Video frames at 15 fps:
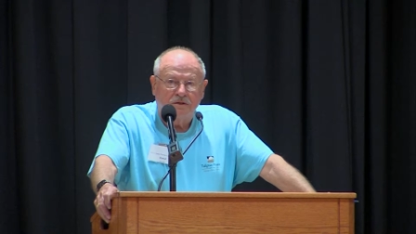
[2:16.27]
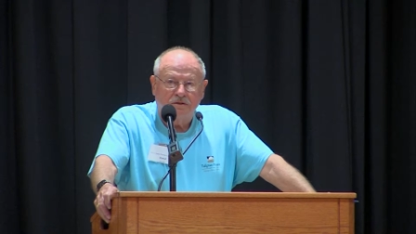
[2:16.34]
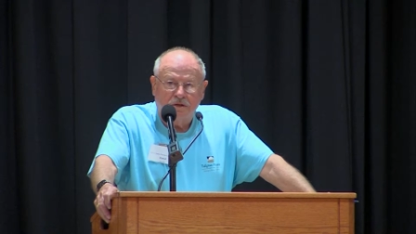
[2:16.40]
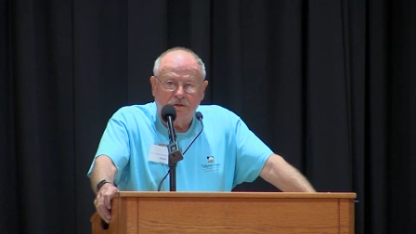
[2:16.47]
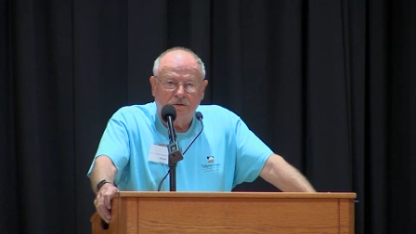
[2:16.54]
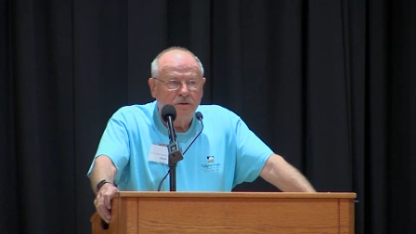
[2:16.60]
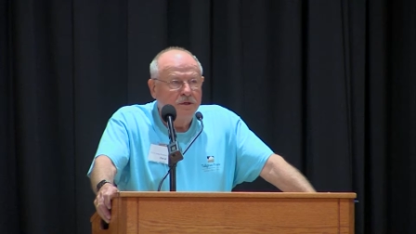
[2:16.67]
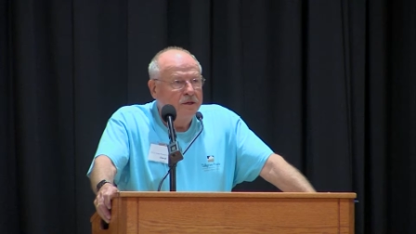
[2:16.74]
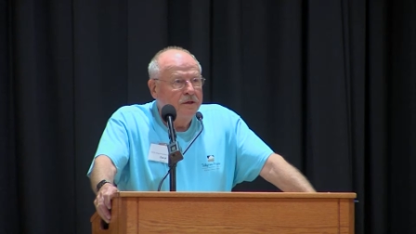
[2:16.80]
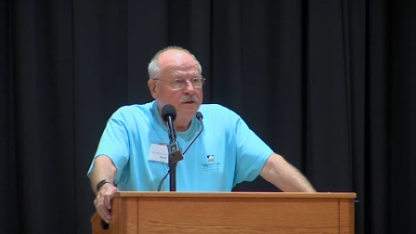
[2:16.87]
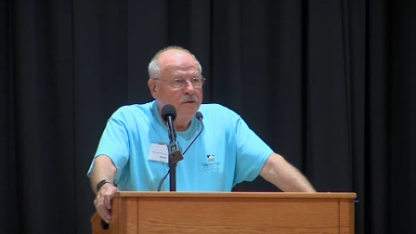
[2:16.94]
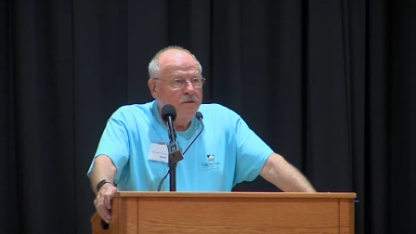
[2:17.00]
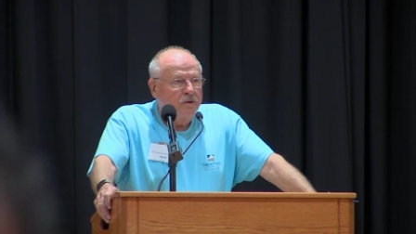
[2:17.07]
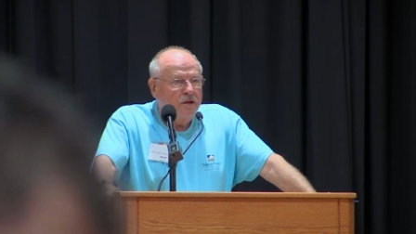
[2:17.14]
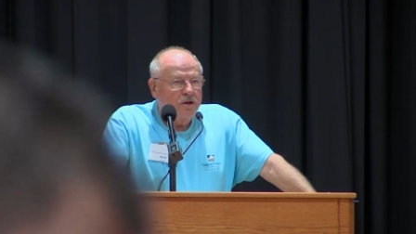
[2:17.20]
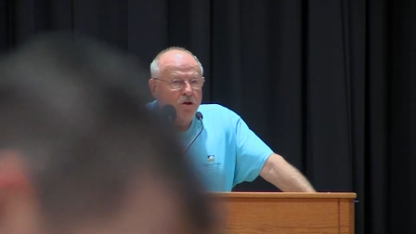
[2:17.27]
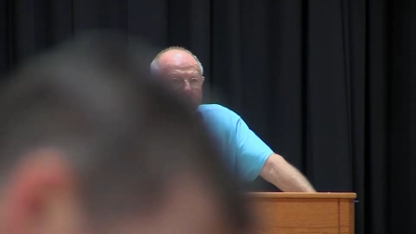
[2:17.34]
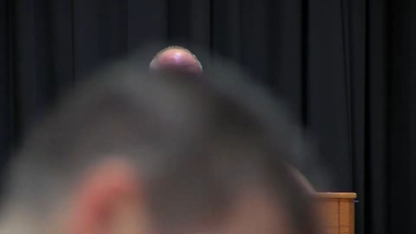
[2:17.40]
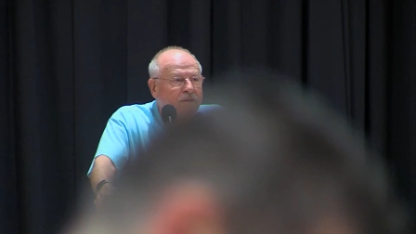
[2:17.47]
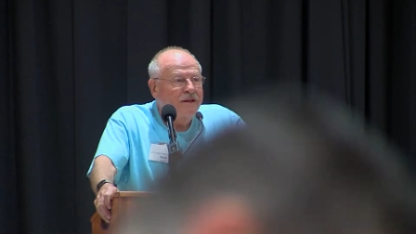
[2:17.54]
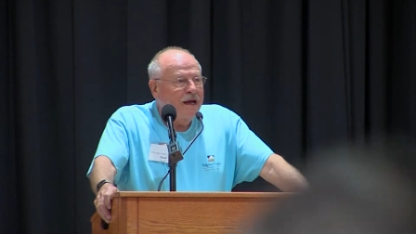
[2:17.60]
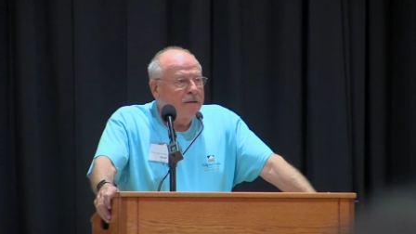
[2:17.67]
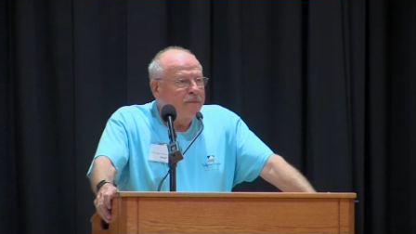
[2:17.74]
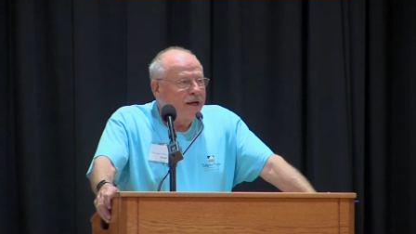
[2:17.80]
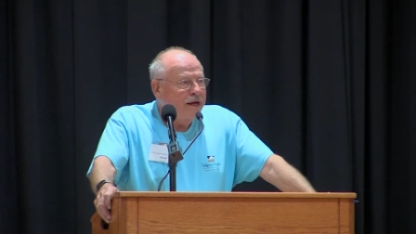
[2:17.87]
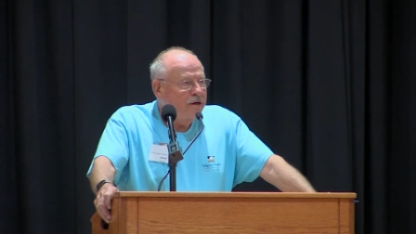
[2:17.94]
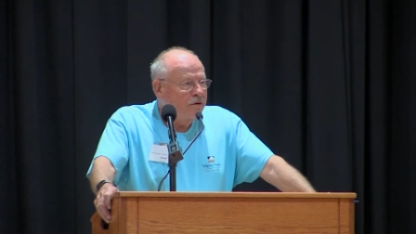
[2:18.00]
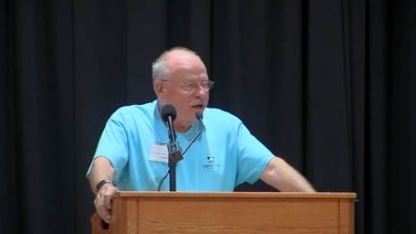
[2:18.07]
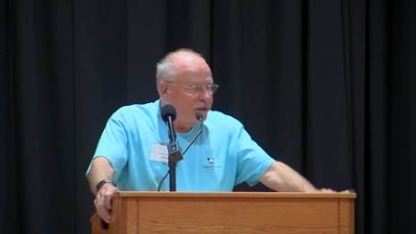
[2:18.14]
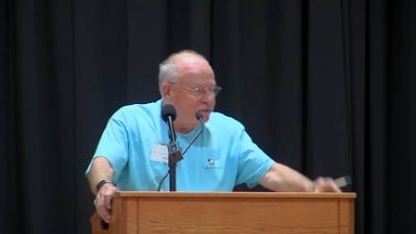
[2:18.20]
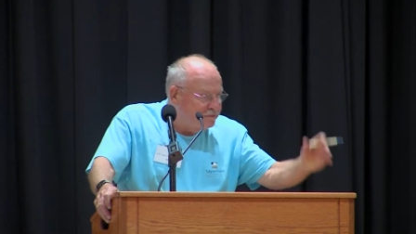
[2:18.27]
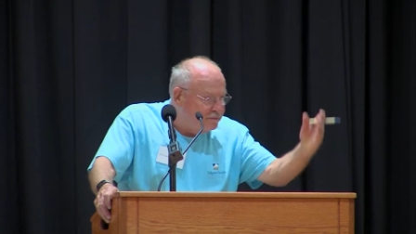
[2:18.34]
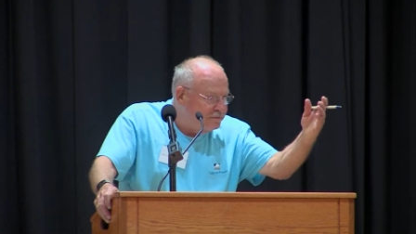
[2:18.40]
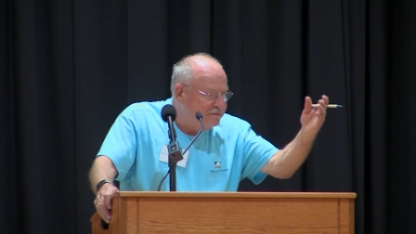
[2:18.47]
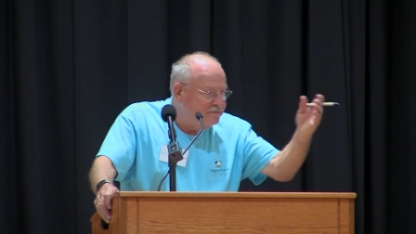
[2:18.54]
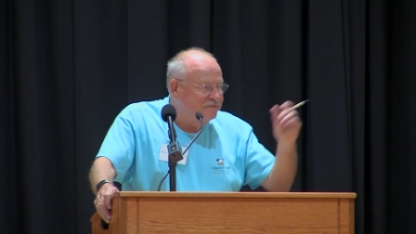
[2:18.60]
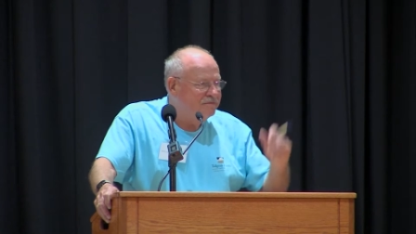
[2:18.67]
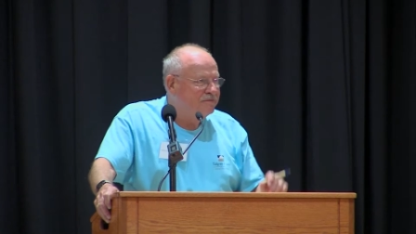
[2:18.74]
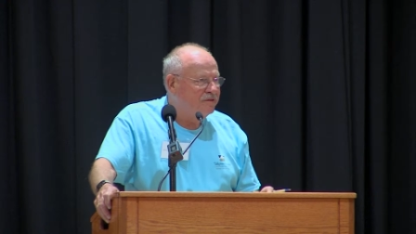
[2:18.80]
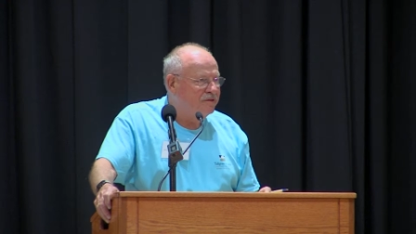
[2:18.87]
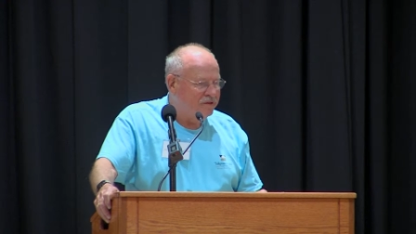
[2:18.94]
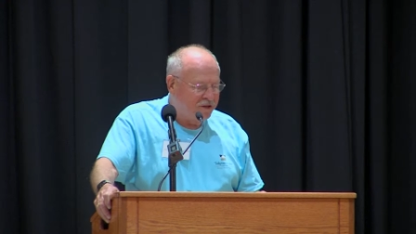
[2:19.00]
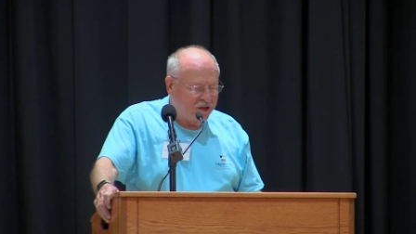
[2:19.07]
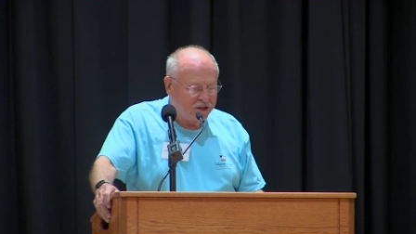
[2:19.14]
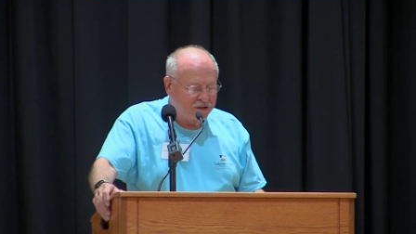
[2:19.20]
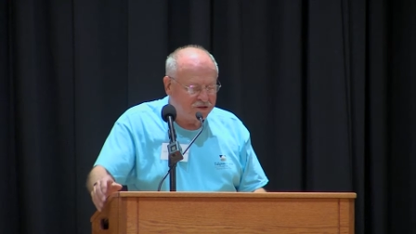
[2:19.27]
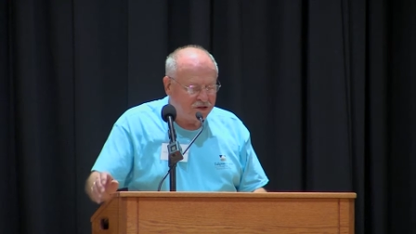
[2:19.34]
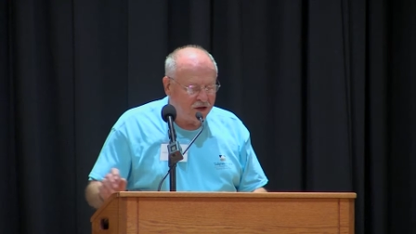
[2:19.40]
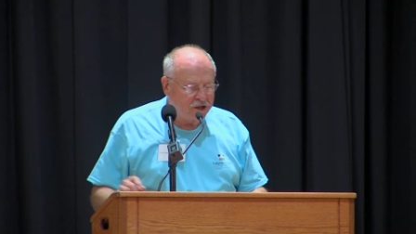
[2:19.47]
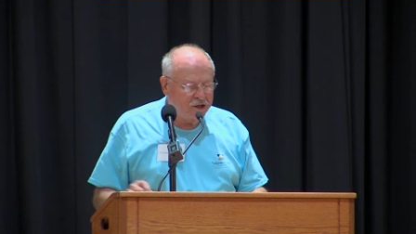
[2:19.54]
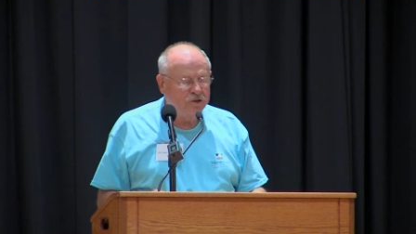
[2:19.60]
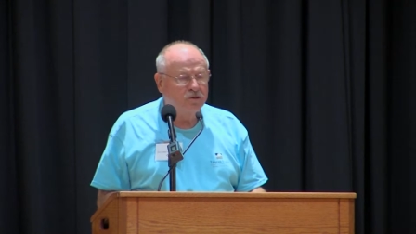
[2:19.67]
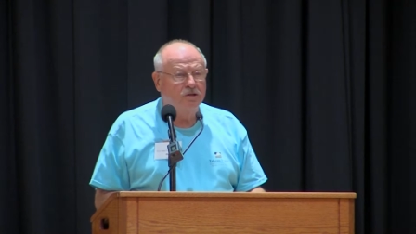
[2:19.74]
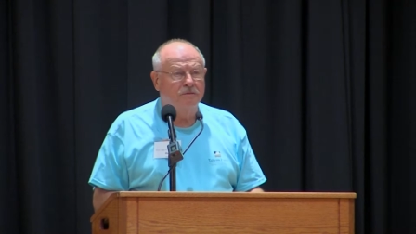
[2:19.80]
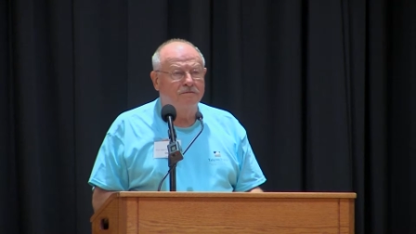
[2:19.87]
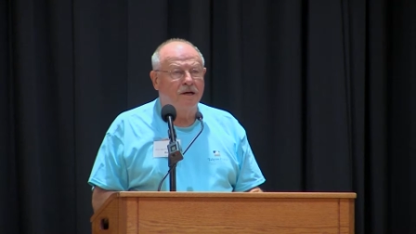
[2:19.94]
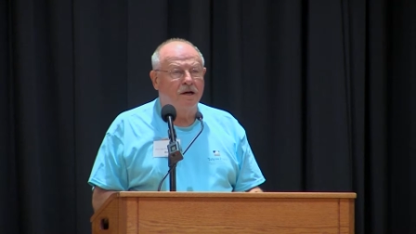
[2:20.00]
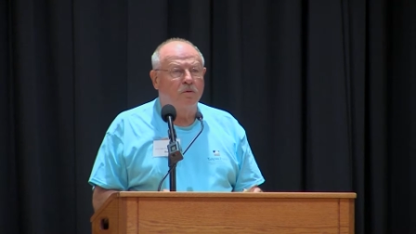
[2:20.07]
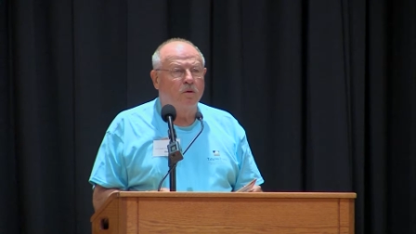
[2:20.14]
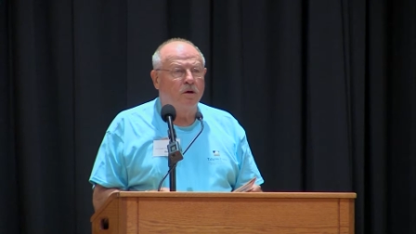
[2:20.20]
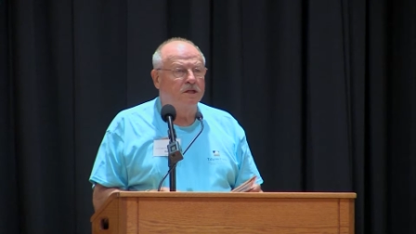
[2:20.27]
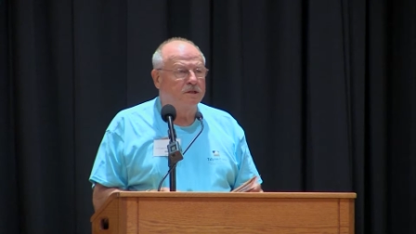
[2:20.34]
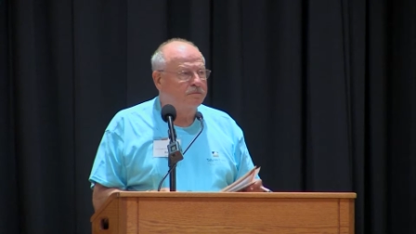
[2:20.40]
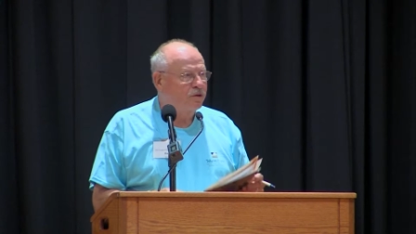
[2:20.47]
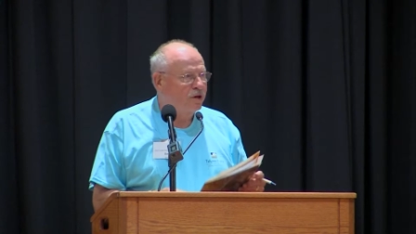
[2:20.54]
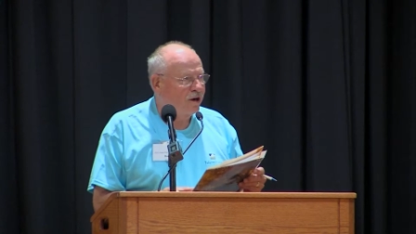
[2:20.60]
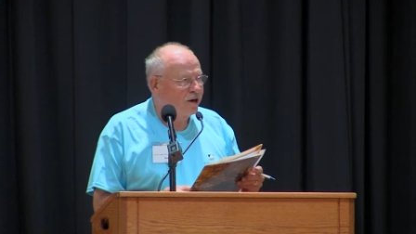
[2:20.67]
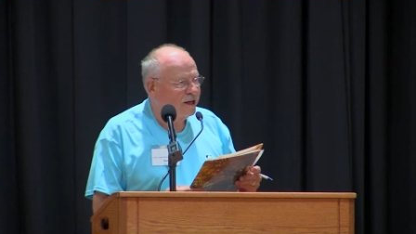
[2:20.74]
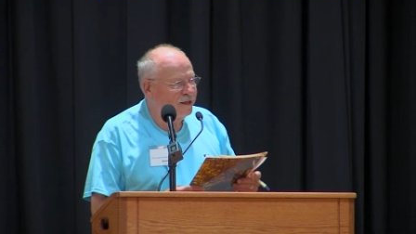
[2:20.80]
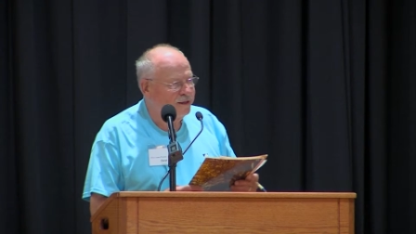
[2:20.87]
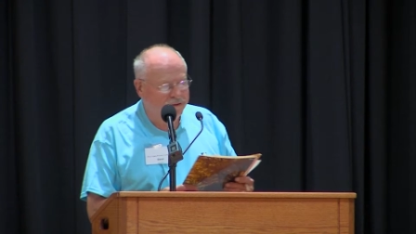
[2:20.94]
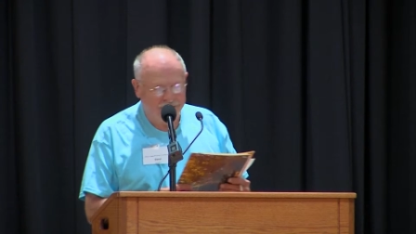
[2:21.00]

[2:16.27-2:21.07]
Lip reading: So with a little bit of that background, Doug talking to us about what is prairie.